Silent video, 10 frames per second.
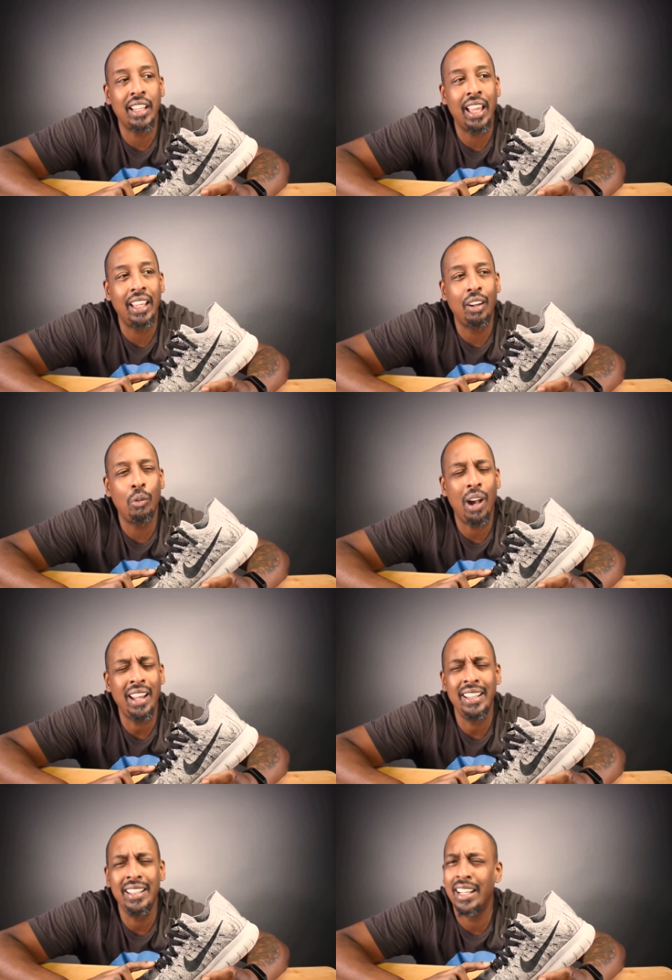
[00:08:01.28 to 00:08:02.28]
like,
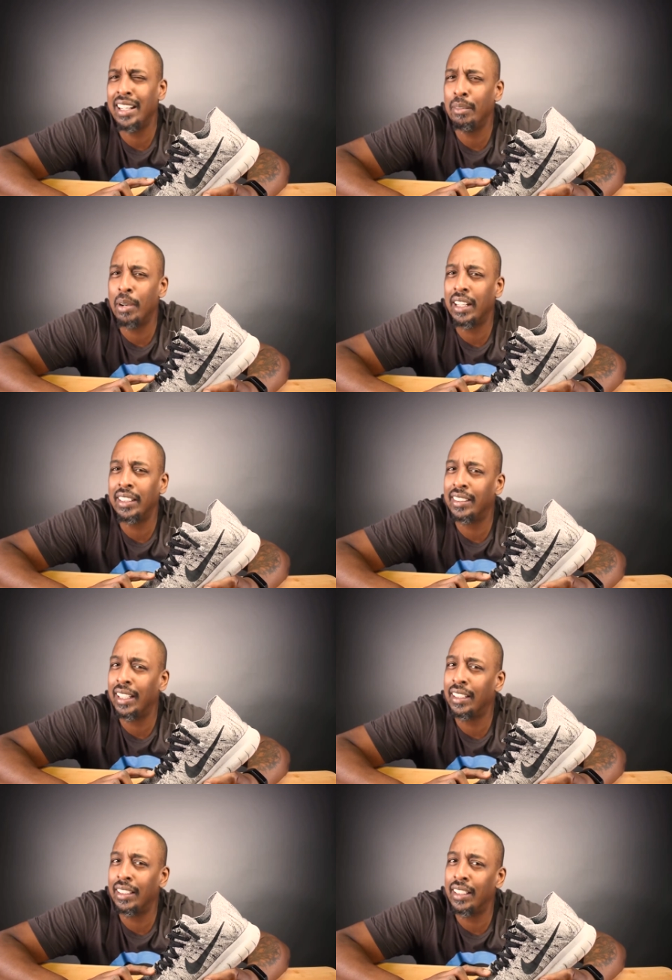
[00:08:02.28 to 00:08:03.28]
why didn't anybody
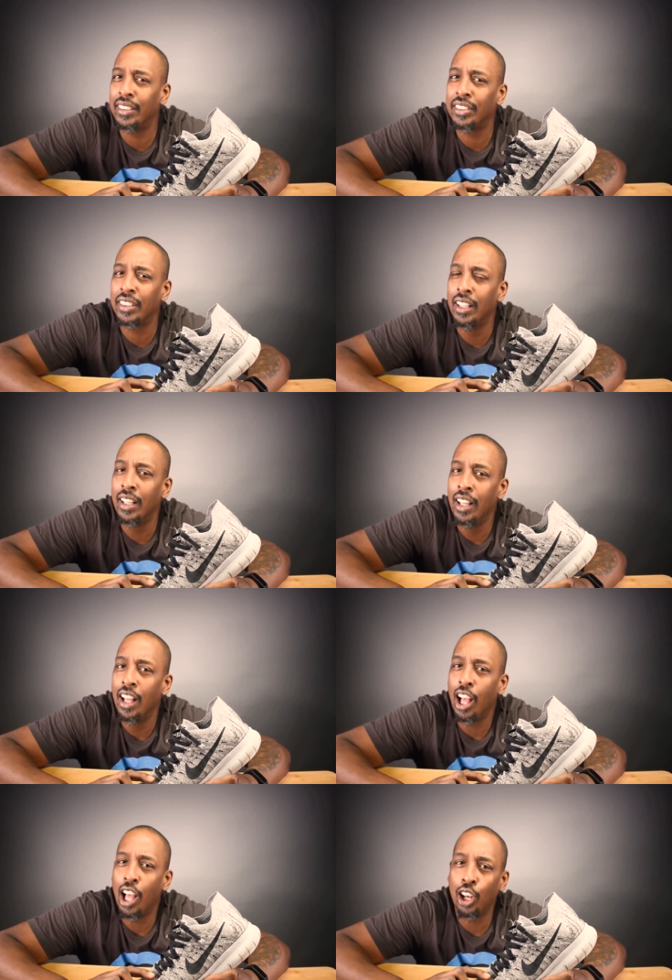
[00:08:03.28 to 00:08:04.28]
think of this
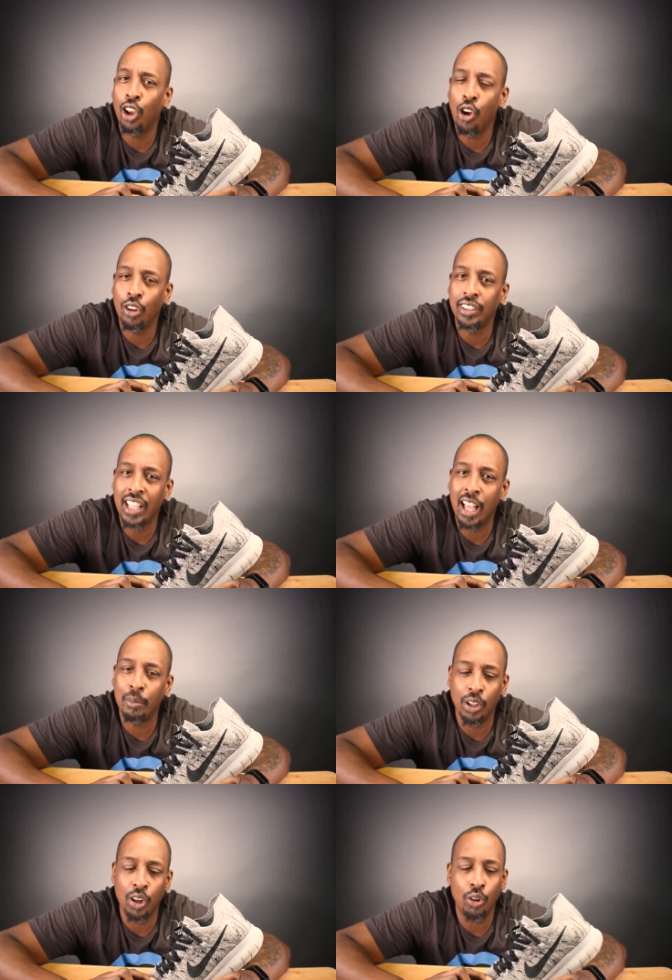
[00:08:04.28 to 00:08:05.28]
a long
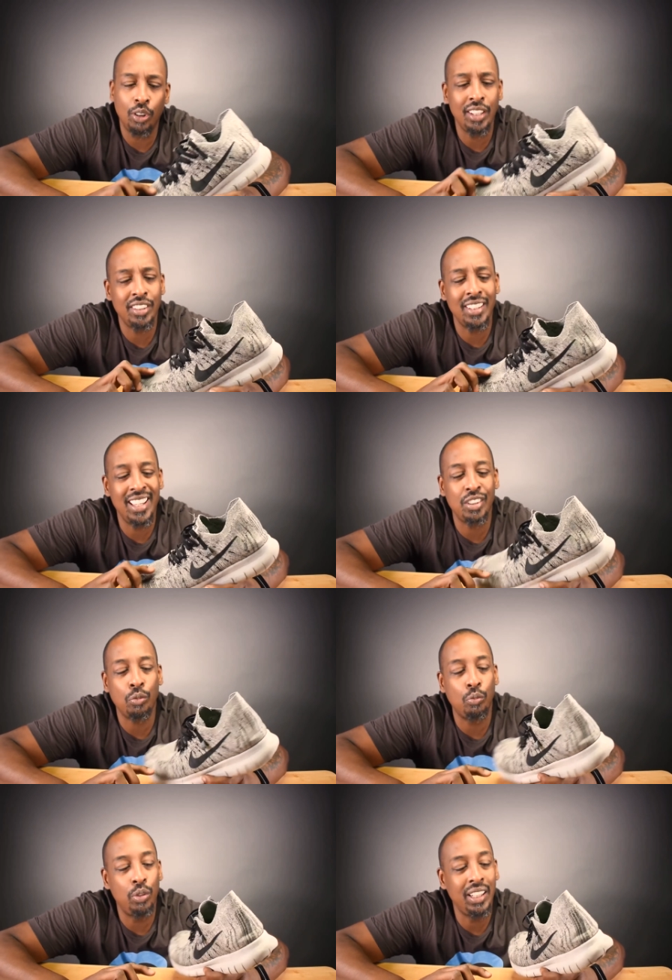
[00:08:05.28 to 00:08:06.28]
time ago? Because
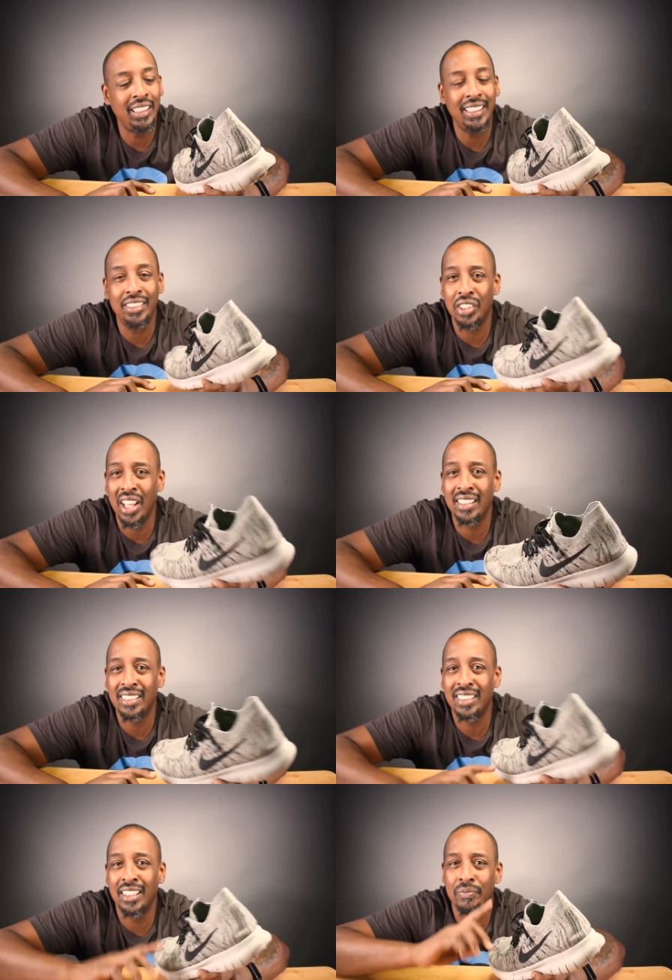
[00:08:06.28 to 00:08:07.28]
it's really
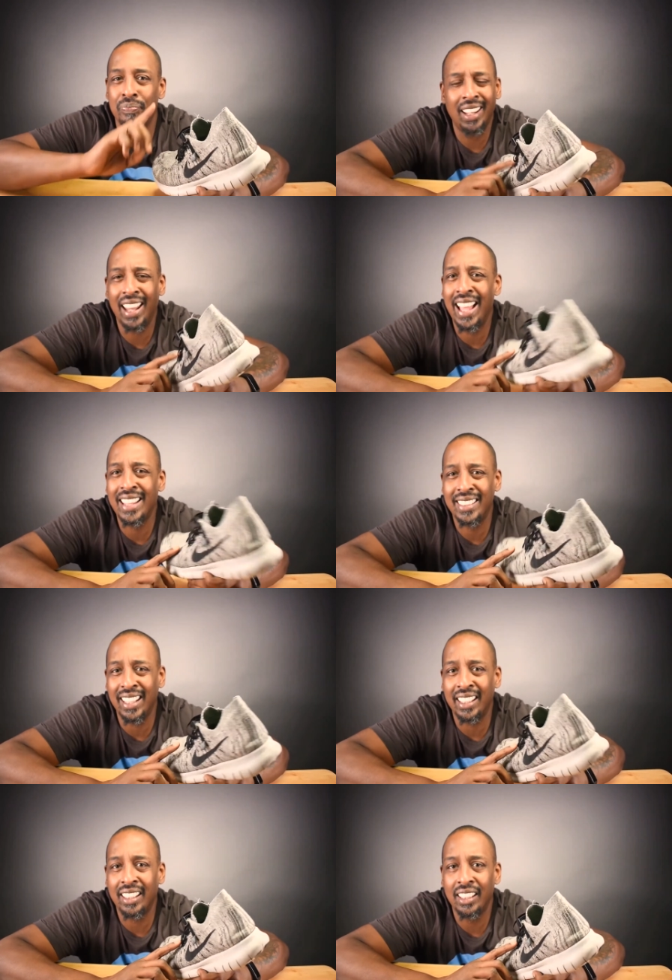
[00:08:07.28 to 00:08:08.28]
just
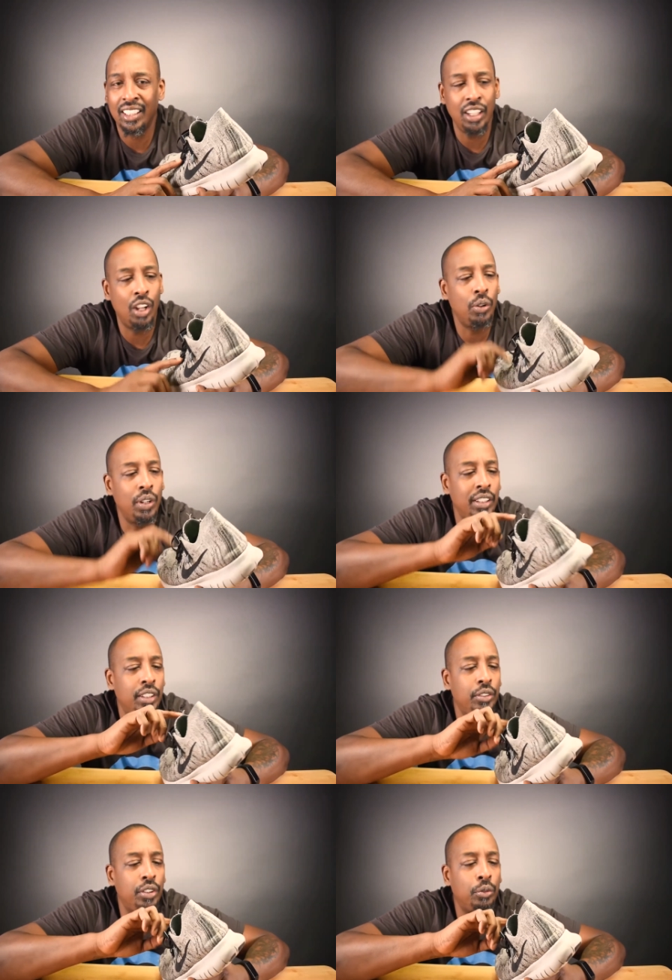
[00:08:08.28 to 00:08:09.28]
elastic.
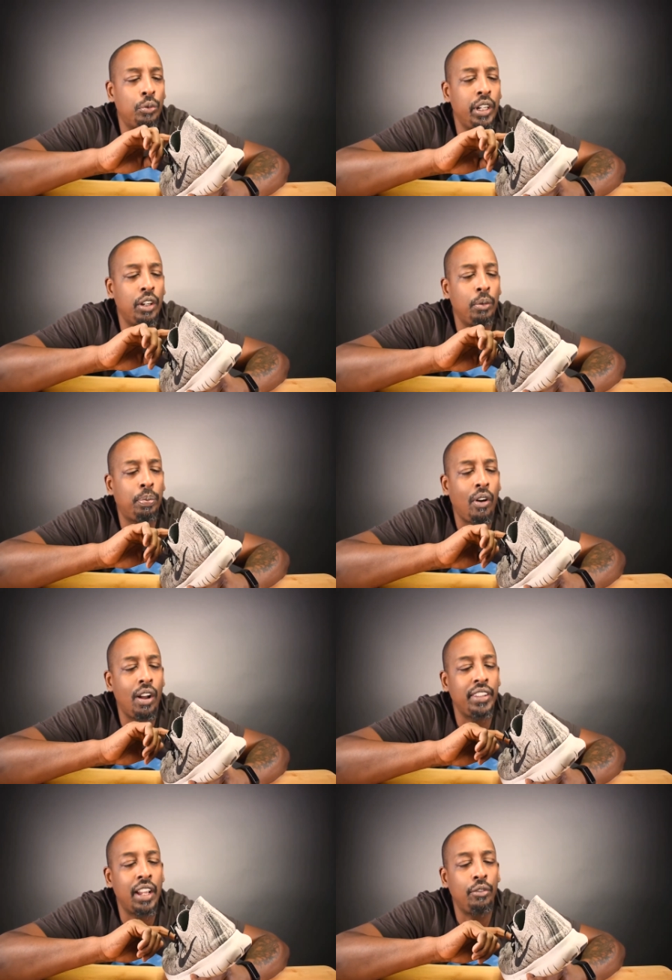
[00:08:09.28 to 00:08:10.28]
The real
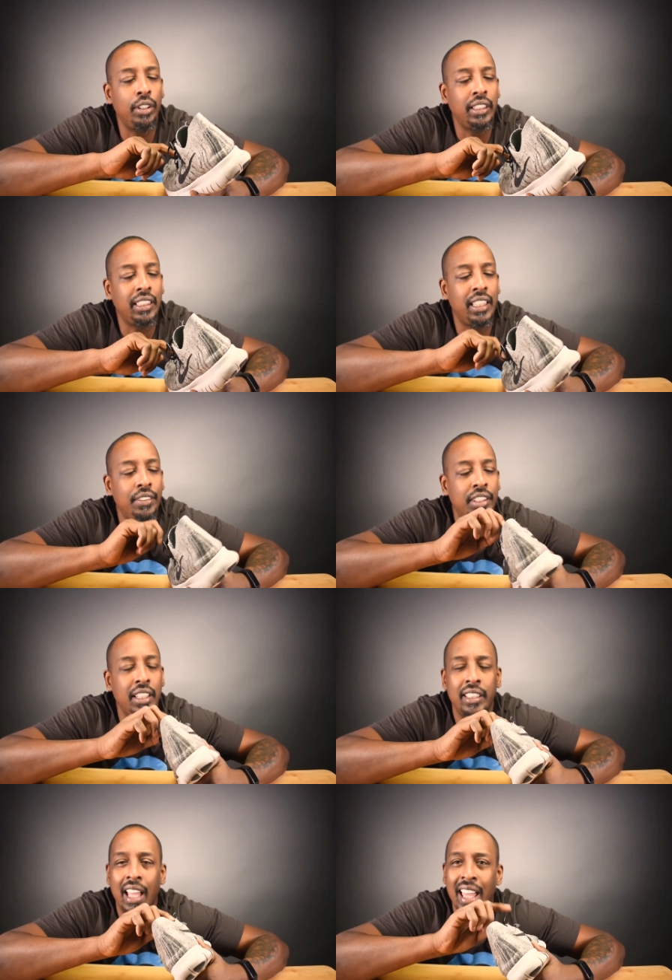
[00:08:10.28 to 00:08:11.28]
part that really gives
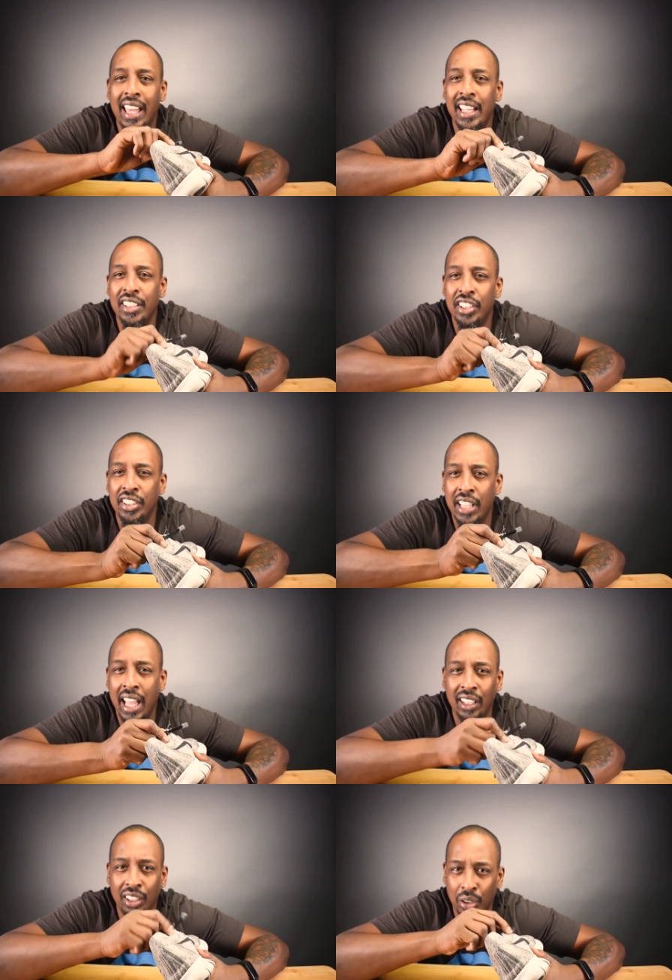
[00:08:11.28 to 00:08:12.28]
it the edge is
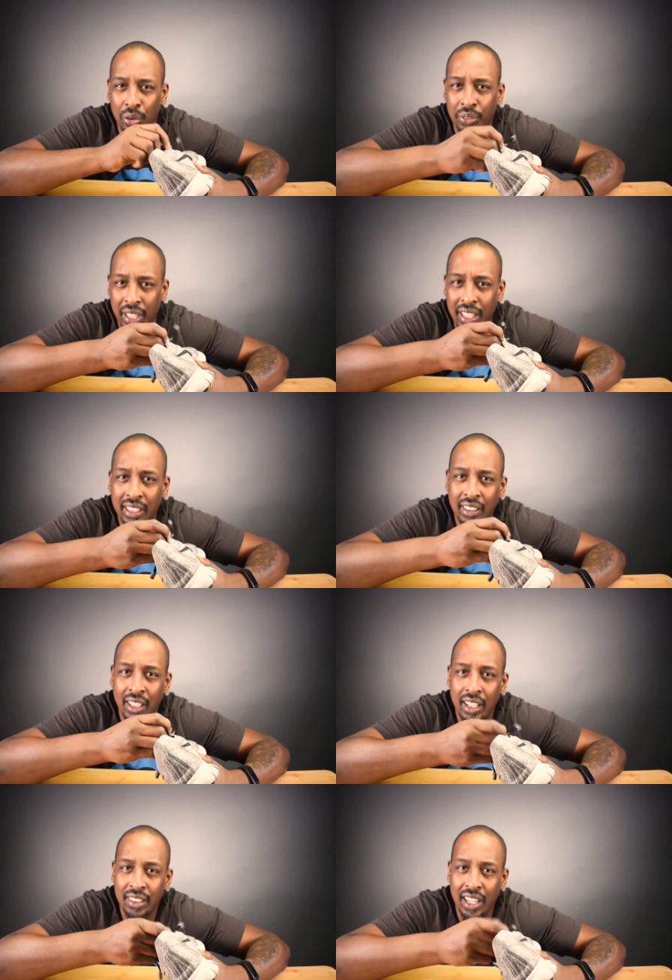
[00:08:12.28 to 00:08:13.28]
that little thing
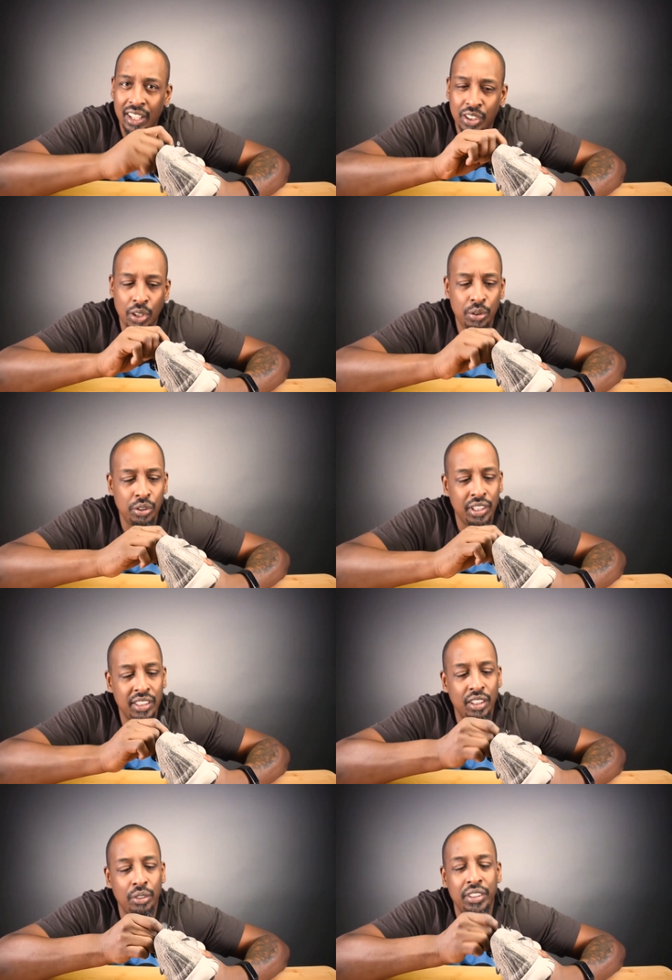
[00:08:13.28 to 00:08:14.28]
that I showed you,
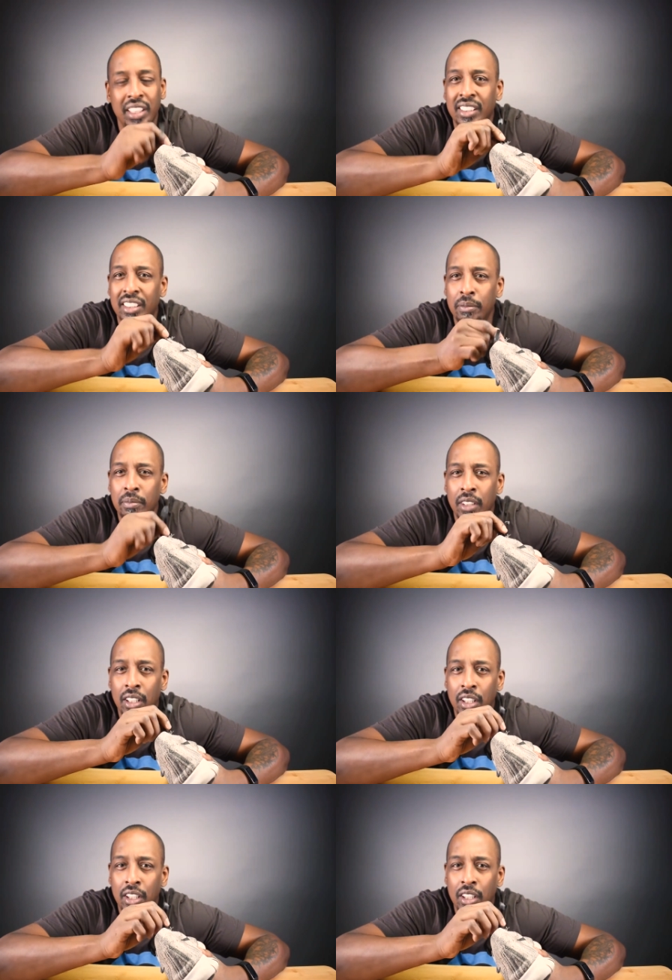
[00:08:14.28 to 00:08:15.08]
this little system